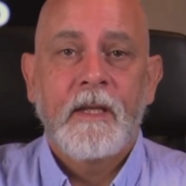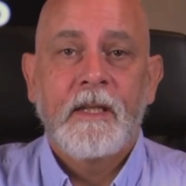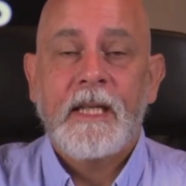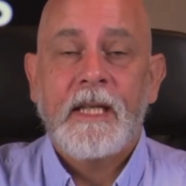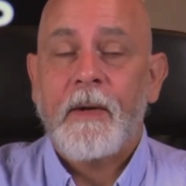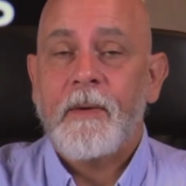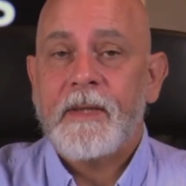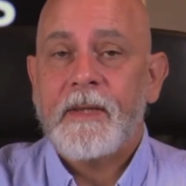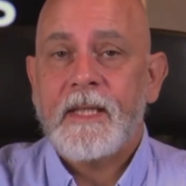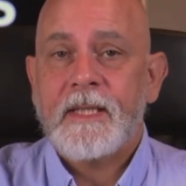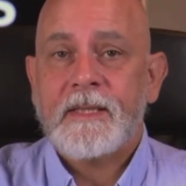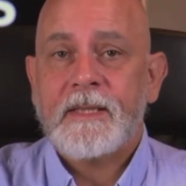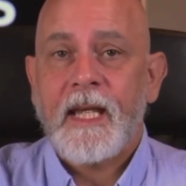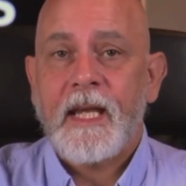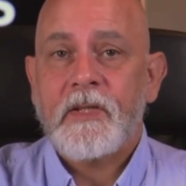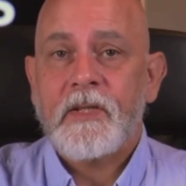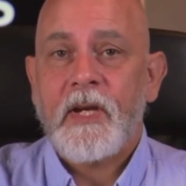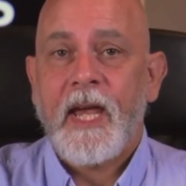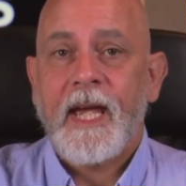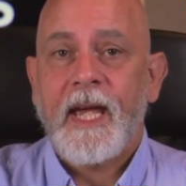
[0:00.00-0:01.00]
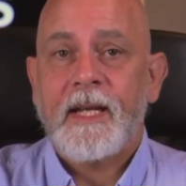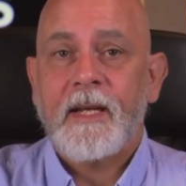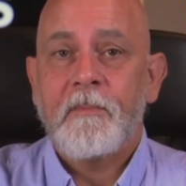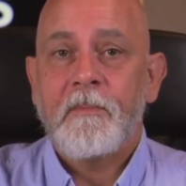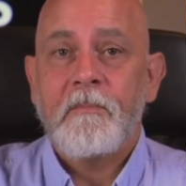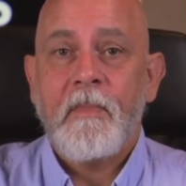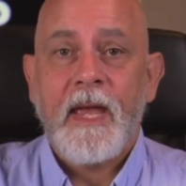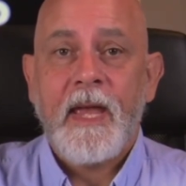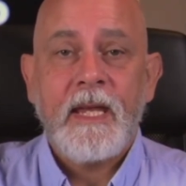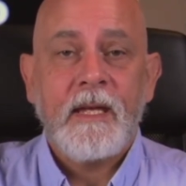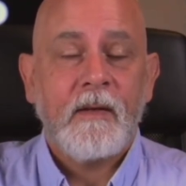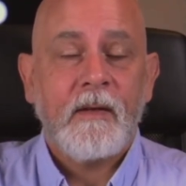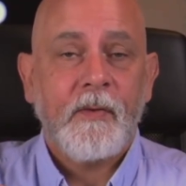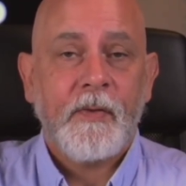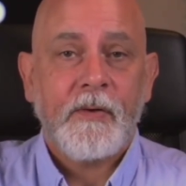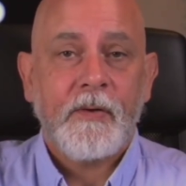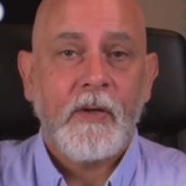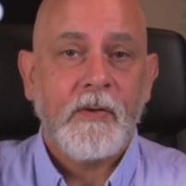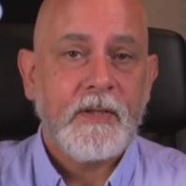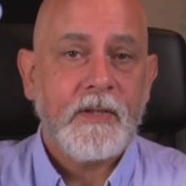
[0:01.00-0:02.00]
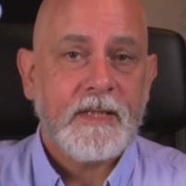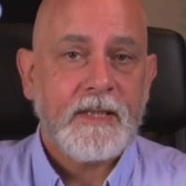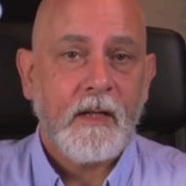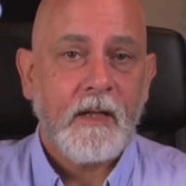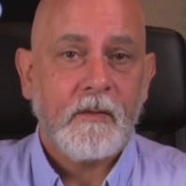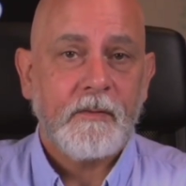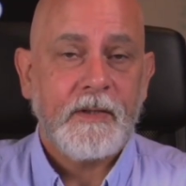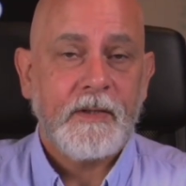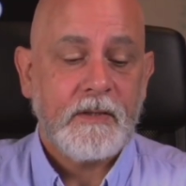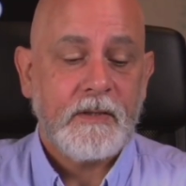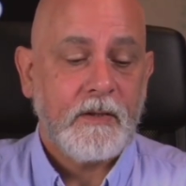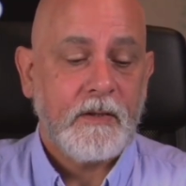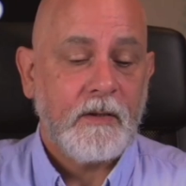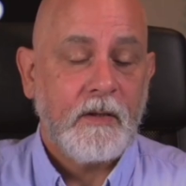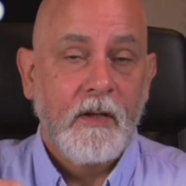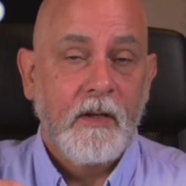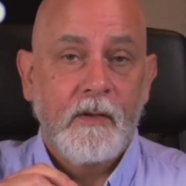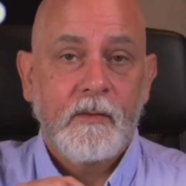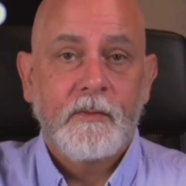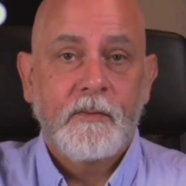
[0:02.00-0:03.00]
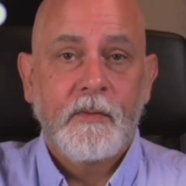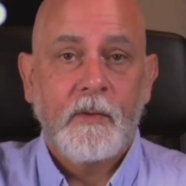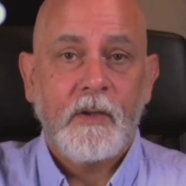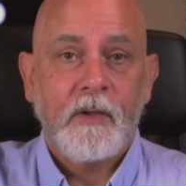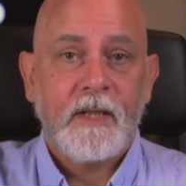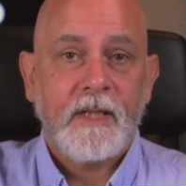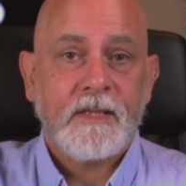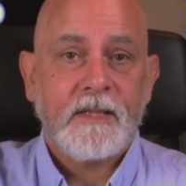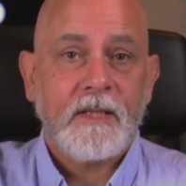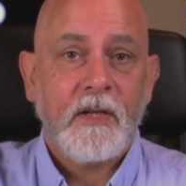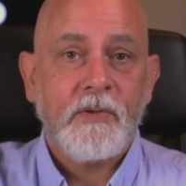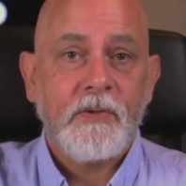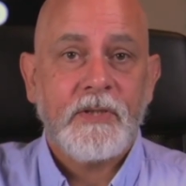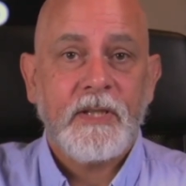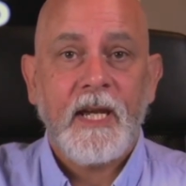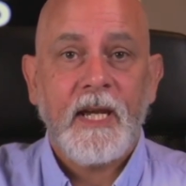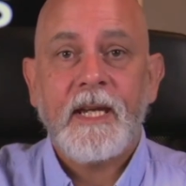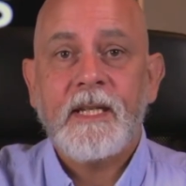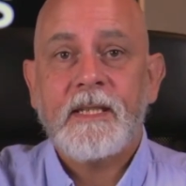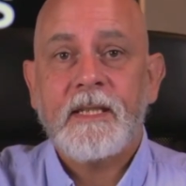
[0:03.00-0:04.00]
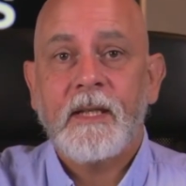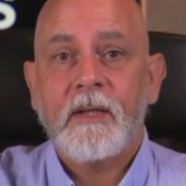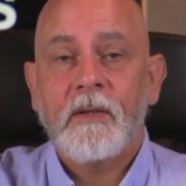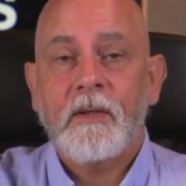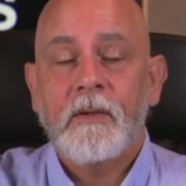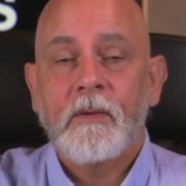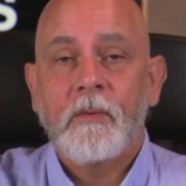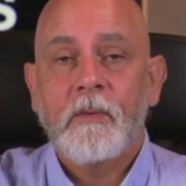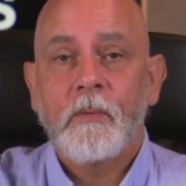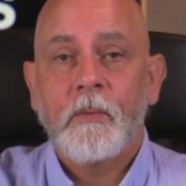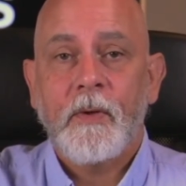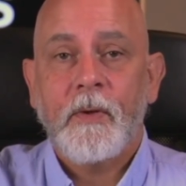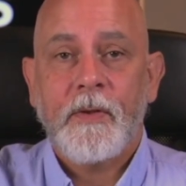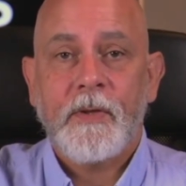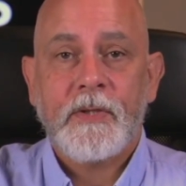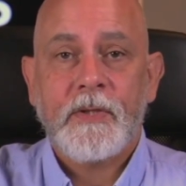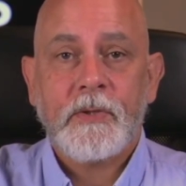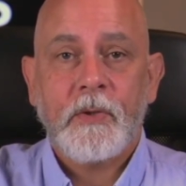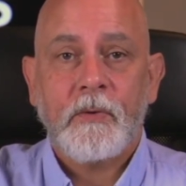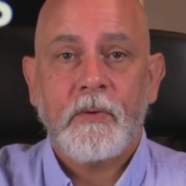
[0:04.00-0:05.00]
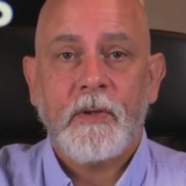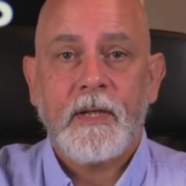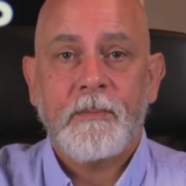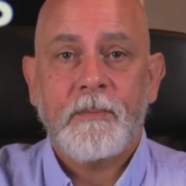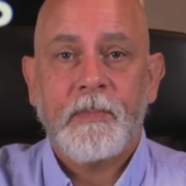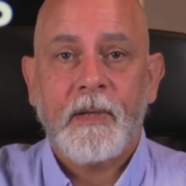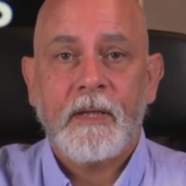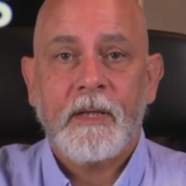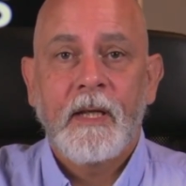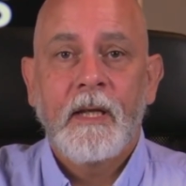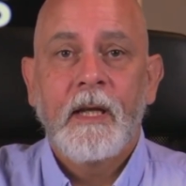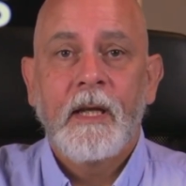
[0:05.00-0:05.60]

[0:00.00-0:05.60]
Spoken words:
Now, at this stage, Anna may have thrown herself into fully associating with the story, but